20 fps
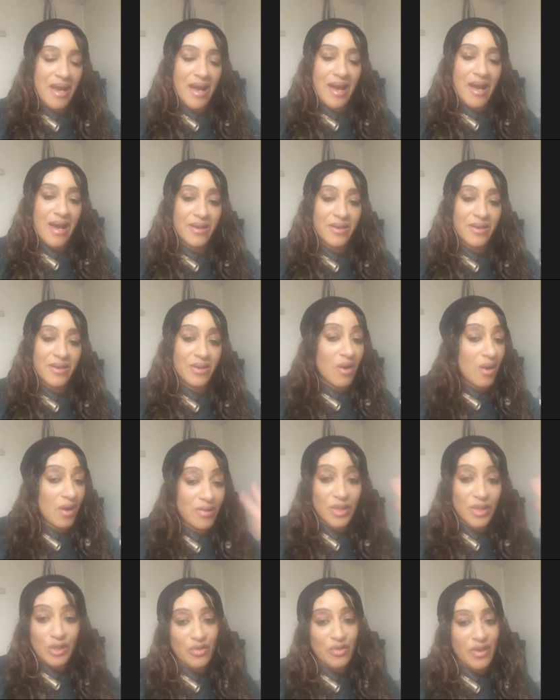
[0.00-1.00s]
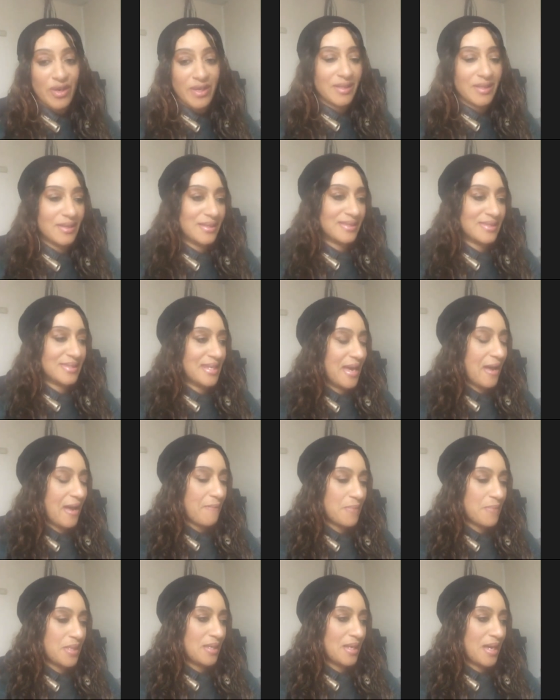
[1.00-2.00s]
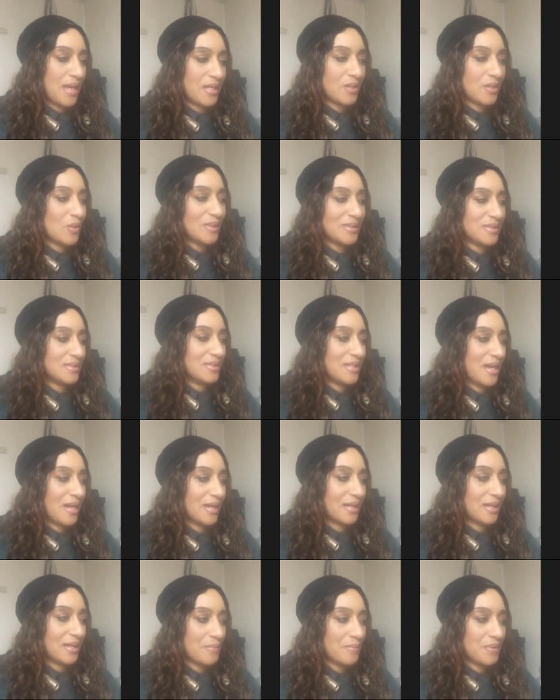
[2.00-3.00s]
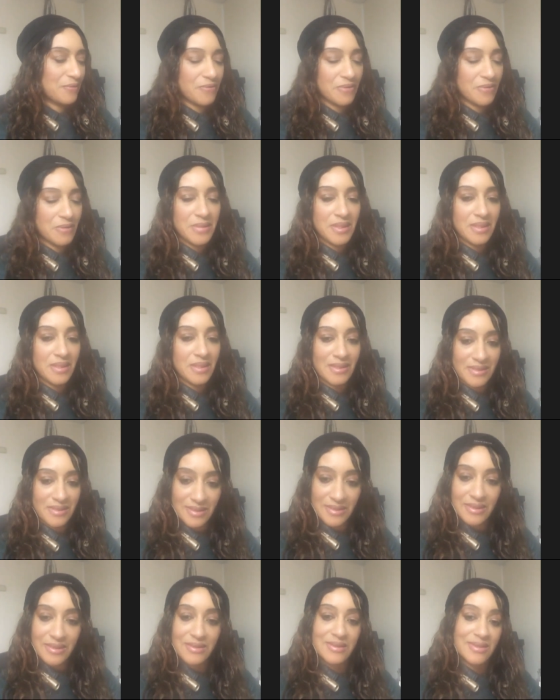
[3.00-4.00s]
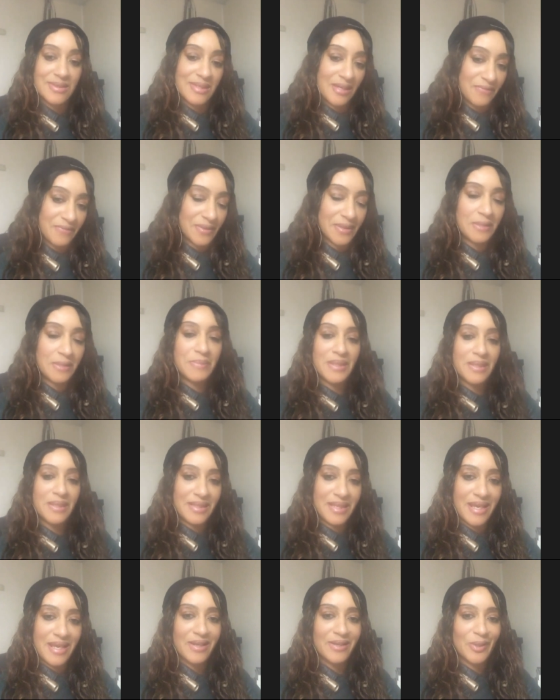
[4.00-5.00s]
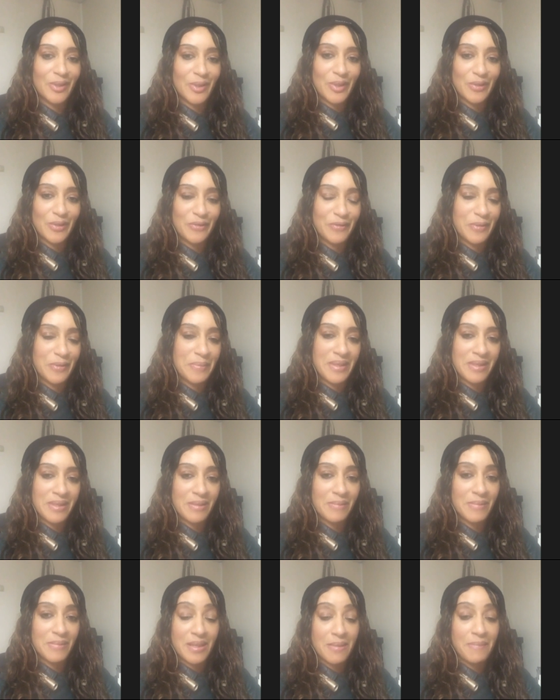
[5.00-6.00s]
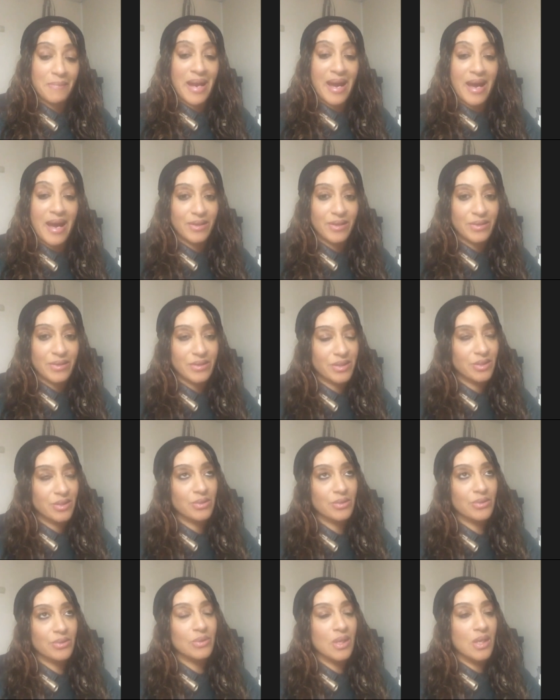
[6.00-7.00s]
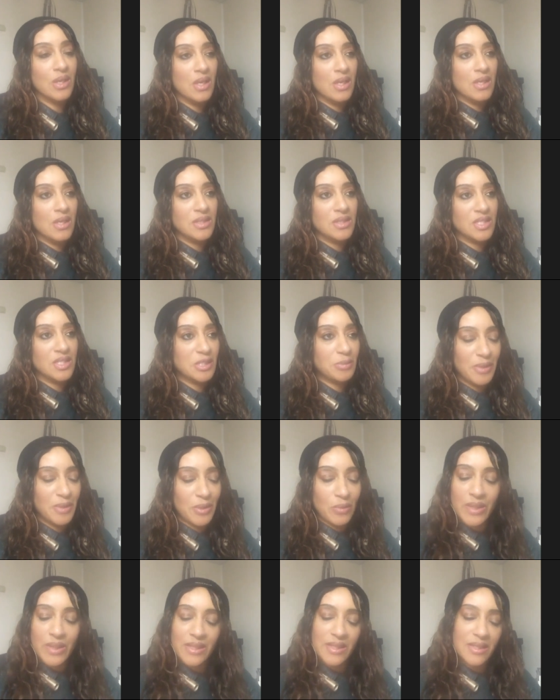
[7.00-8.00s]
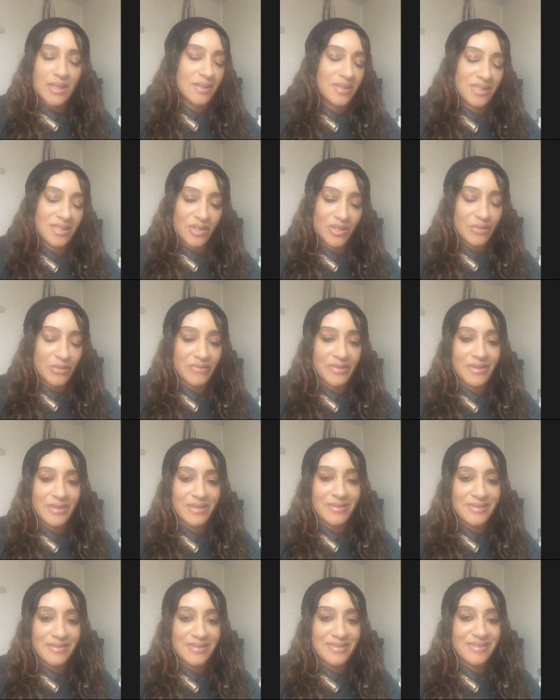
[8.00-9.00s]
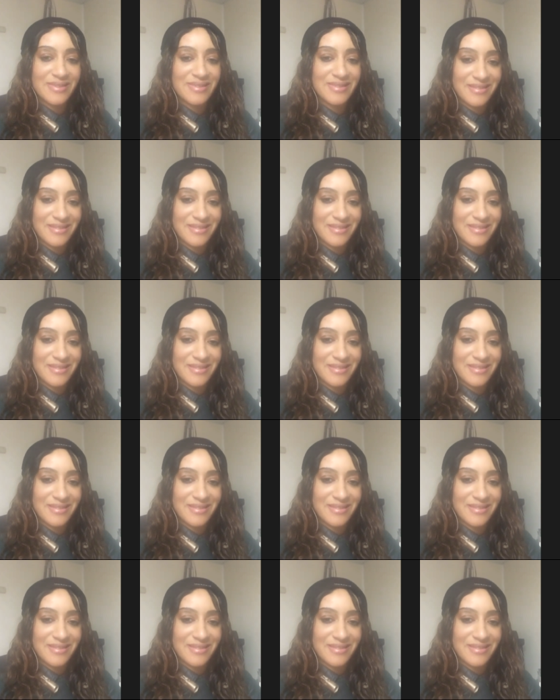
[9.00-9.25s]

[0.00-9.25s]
honor, all the credit. It's not me. I know it's not coming from me. It's it's definitely being downloaded from Him, and I'm honored to just be one of His servants.